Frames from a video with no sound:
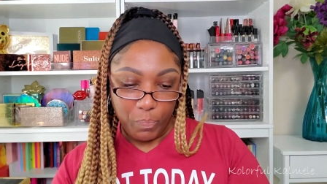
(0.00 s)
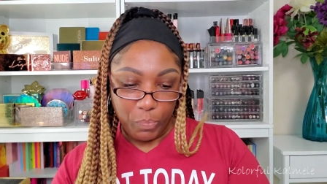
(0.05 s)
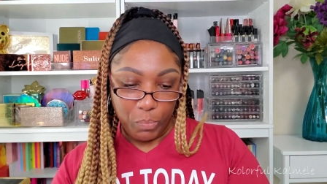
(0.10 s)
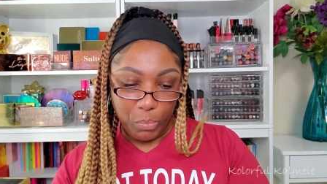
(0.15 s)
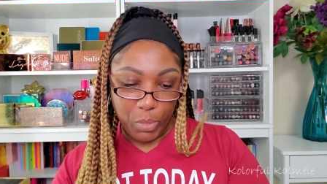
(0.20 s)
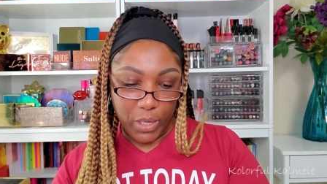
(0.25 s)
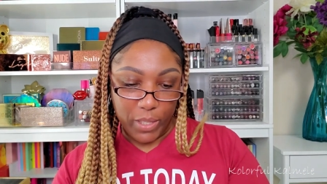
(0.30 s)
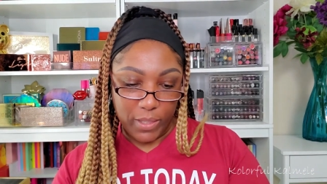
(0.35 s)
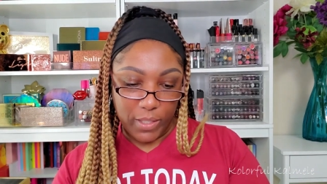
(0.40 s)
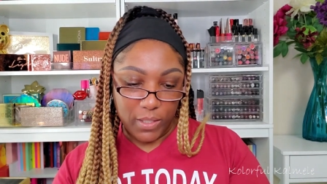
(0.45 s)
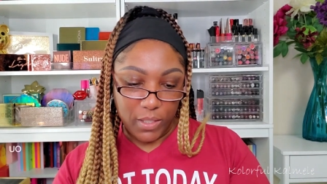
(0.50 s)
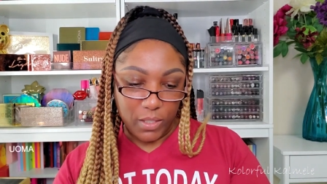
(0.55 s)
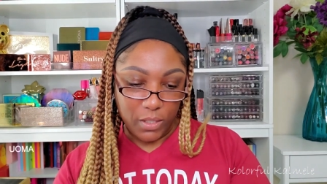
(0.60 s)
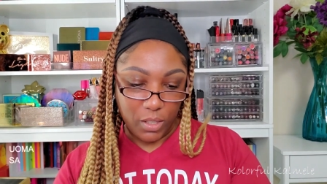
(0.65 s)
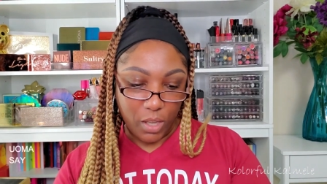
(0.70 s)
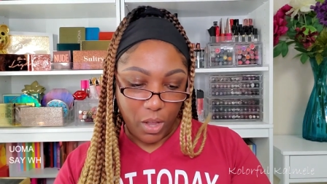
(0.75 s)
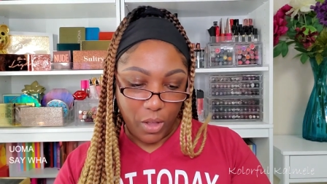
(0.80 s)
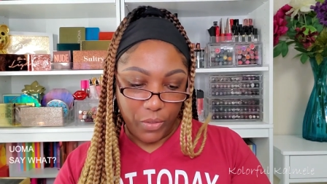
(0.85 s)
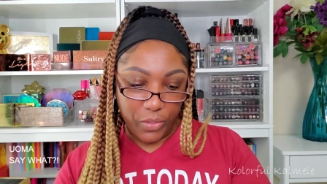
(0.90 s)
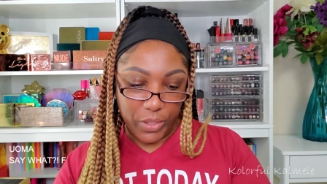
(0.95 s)
But this is
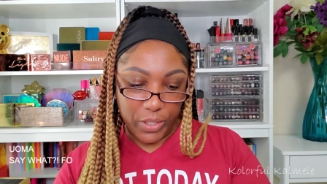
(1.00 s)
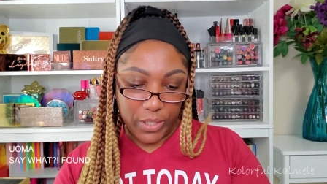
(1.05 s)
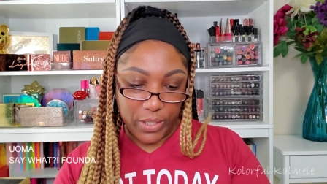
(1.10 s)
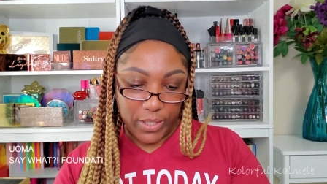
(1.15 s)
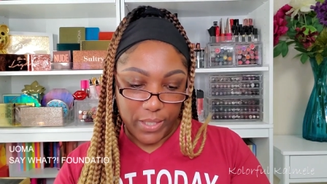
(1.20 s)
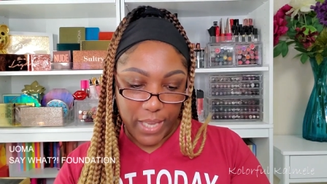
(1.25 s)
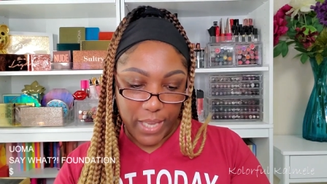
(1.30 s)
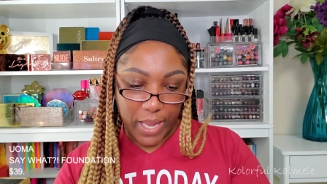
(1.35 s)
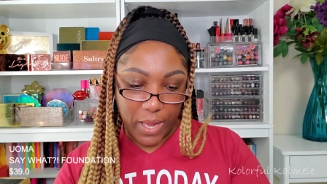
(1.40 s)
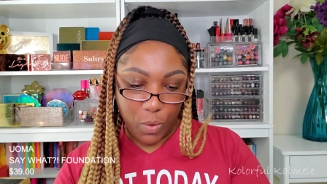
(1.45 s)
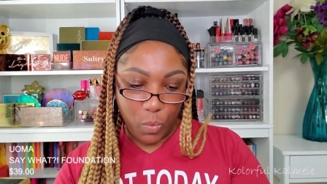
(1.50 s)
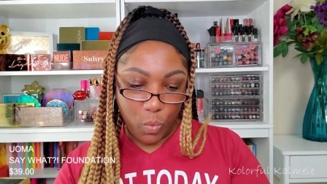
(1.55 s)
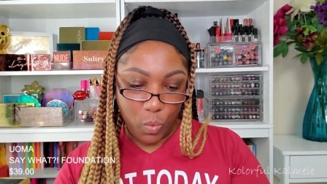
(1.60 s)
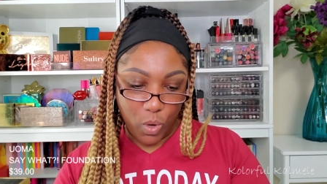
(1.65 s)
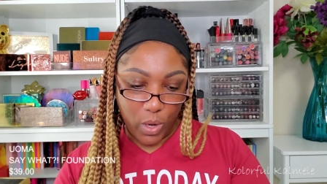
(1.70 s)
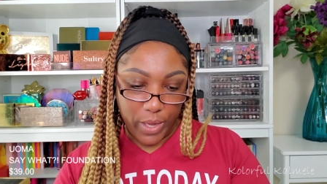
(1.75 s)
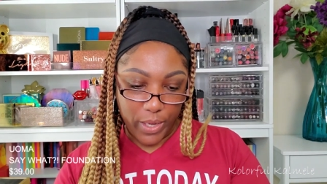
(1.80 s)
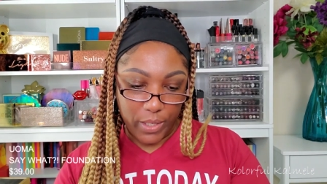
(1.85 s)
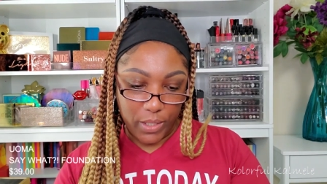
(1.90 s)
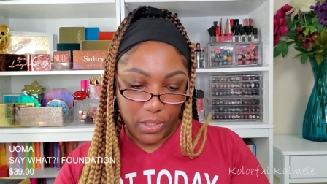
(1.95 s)
called the Say
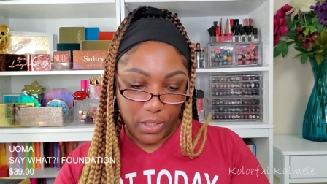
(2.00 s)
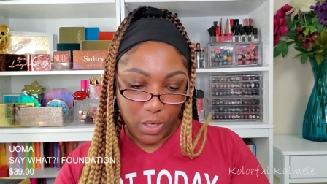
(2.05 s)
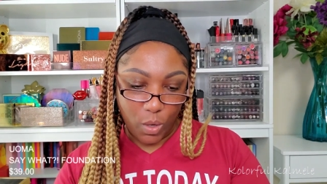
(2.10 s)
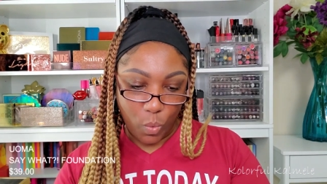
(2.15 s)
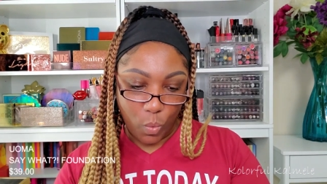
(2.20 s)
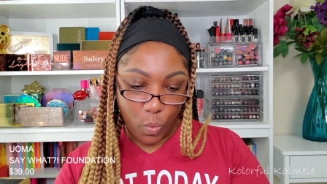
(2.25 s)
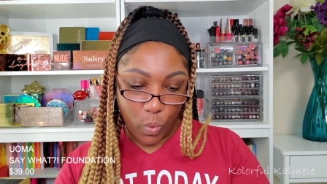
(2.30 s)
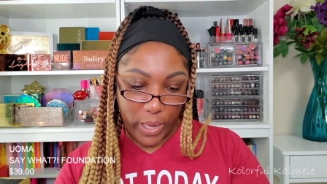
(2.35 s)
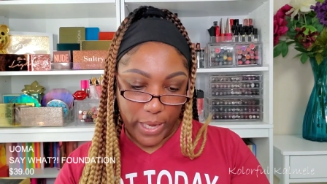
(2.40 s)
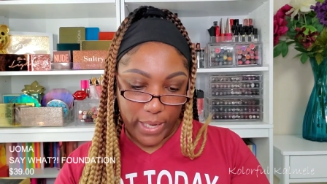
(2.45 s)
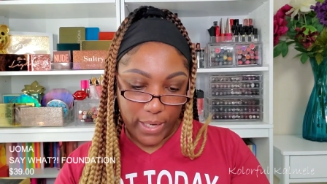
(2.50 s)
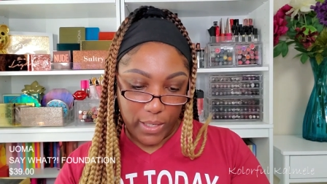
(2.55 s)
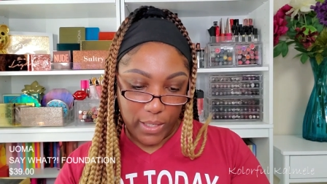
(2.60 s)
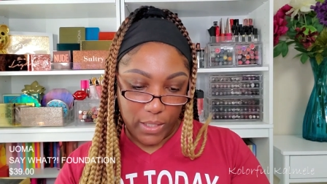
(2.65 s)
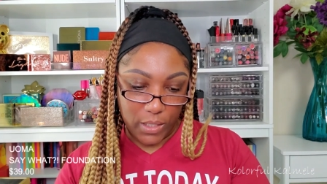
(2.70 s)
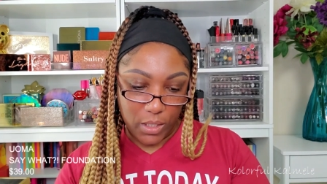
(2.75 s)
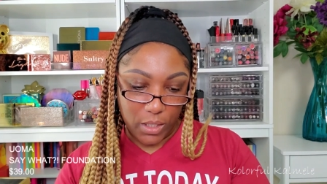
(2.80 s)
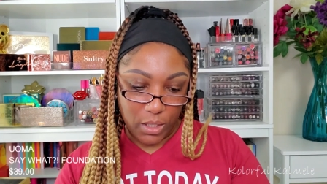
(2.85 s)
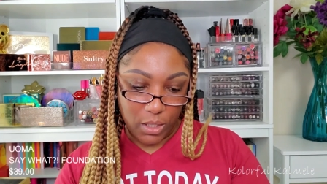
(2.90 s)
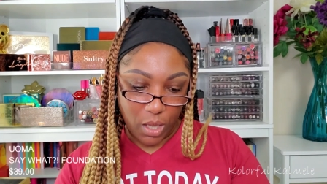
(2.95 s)
What
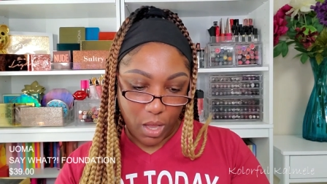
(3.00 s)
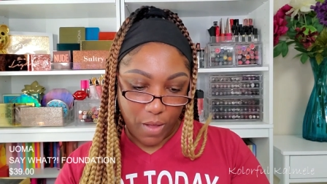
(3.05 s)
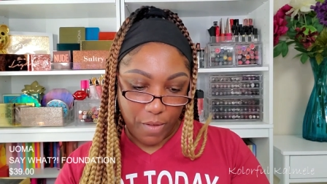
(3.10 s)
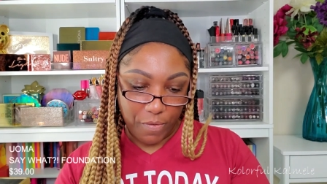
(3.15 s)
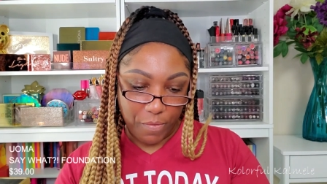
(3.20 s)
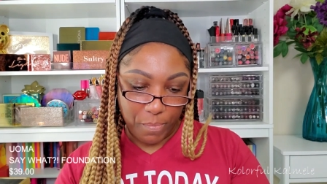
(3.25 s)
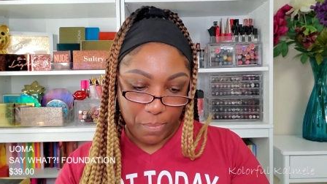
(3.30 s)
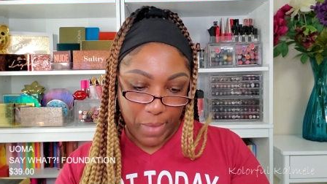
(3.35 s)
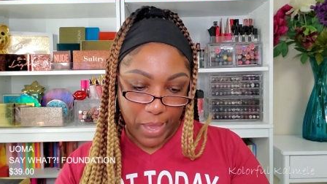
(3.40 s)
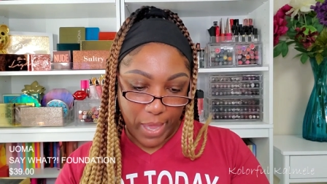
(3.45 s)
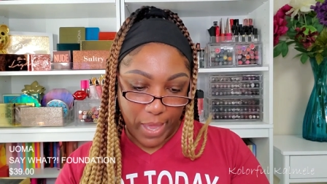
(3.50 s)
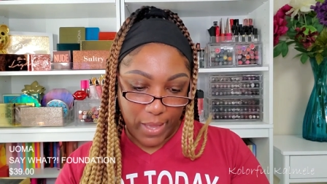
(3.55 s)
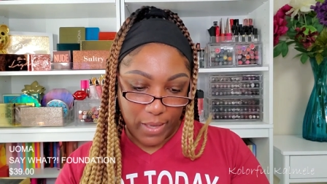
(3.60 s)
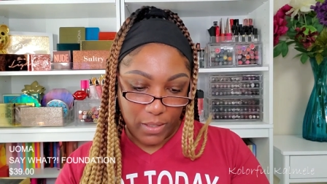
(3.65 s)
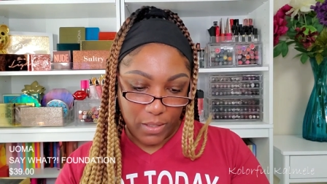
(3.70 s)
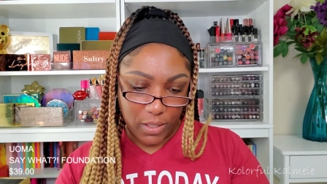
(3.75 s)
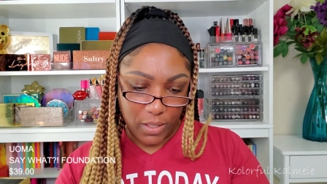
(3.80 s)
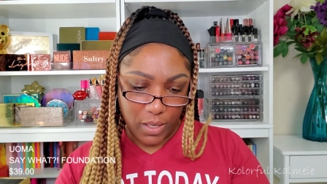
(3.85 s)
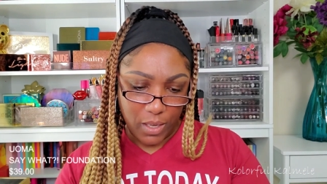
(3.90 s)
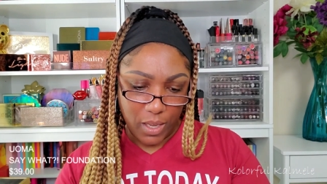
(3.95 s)
Weightless Soft
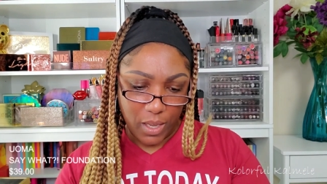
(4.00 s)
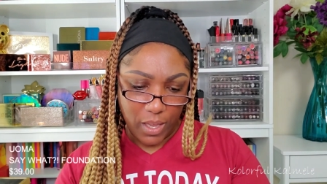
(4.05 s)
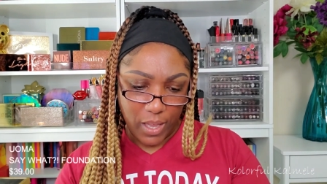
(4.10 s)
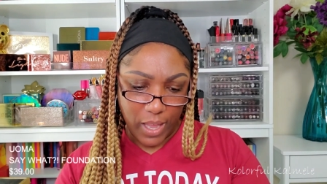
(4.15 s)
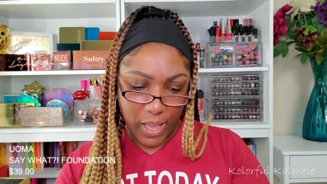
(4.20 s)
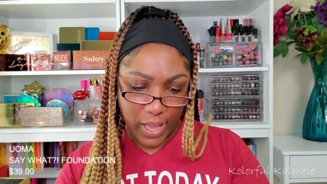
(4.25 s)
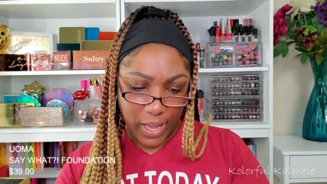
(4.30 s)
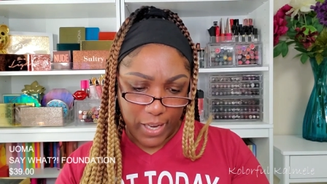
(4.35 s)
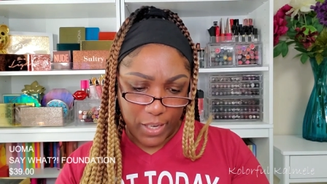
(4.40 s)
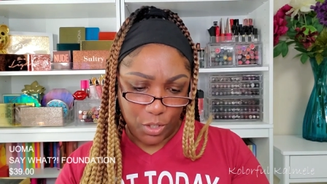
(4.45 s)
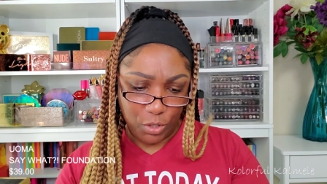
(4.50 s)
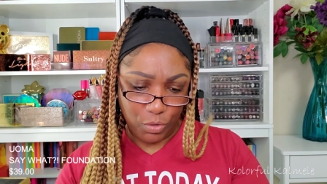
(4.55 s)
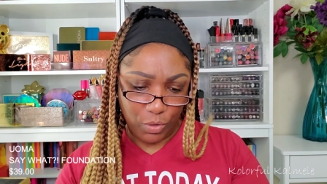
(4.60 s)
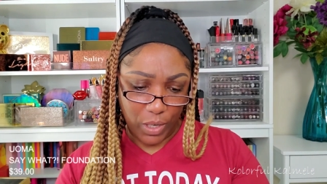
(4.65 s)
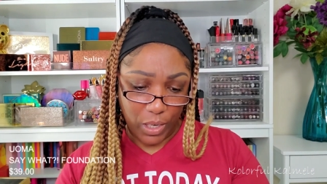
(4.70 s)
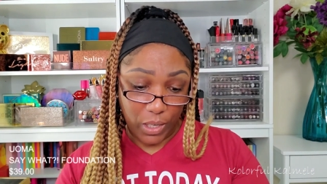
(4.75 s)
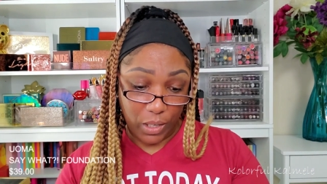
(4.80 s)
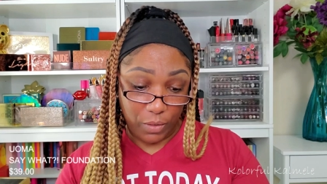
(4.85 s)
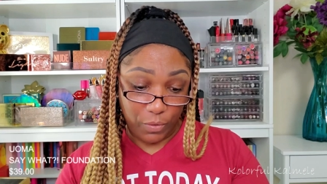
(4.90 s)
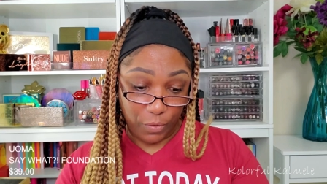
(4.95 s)
Matte
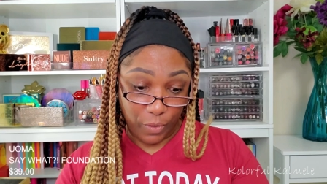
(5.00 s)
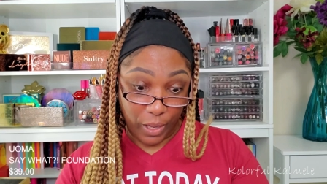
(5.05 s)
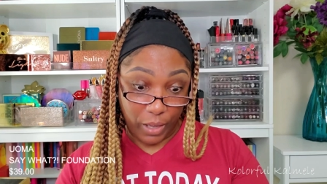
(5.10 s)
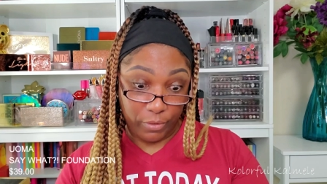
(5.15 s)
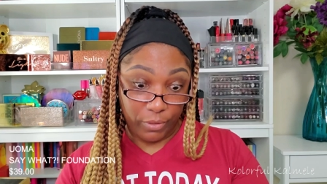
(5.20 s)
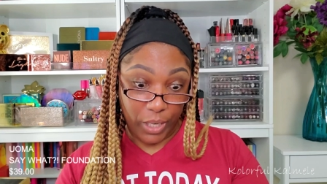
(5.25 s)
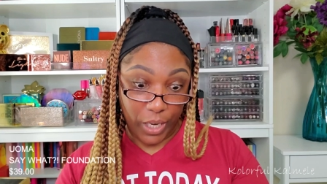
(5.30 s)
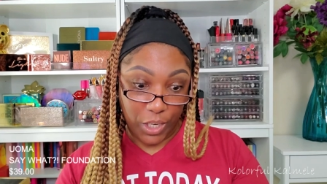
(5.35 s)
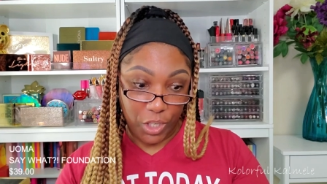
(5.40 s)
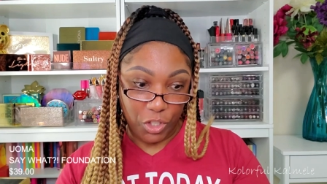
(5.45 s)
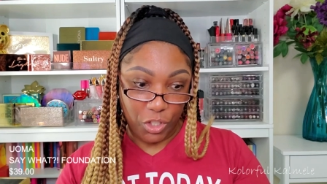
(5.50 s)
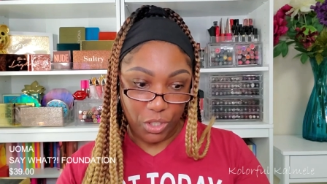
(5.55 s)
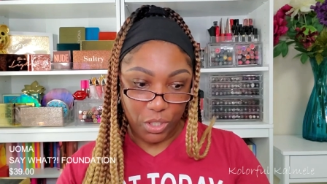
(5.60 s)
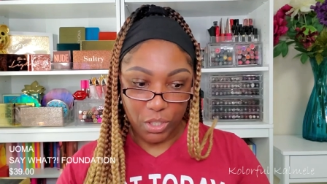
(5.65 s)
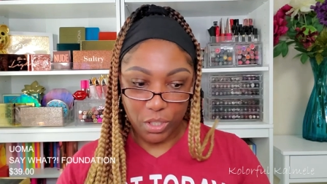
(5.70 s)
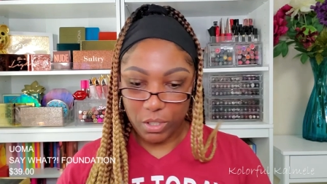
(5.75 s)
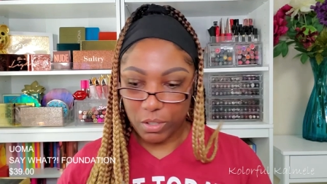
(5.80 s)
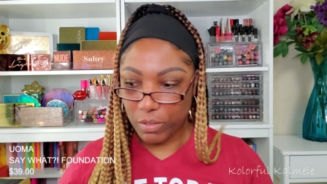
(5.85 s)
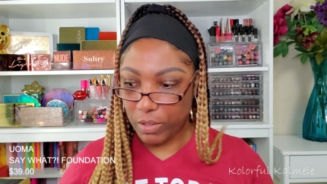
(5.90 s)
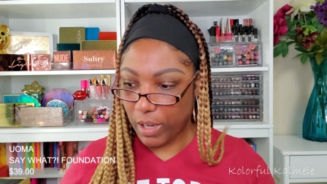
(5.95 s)
Hydrating
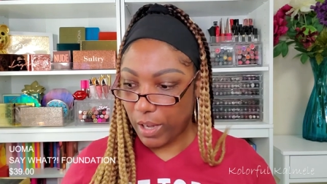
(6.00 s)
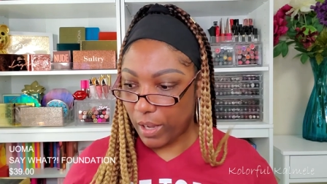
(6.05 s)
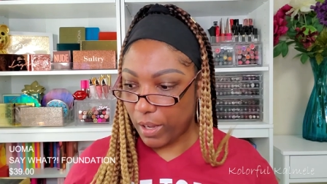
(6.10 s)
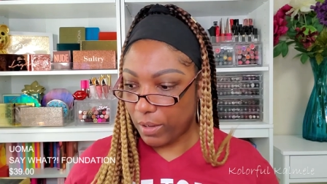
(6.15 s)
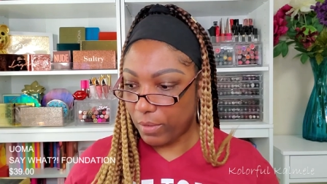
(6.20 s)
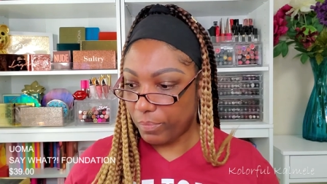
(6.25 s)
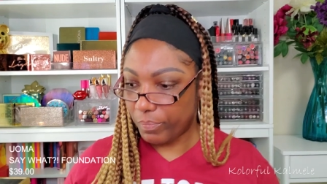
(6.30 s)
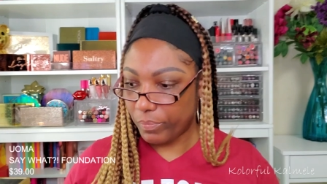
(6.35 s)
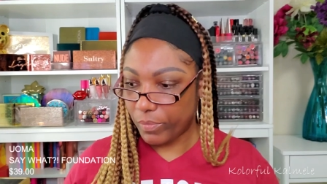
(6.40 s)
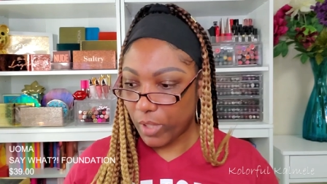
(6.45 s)
Foundation, okay?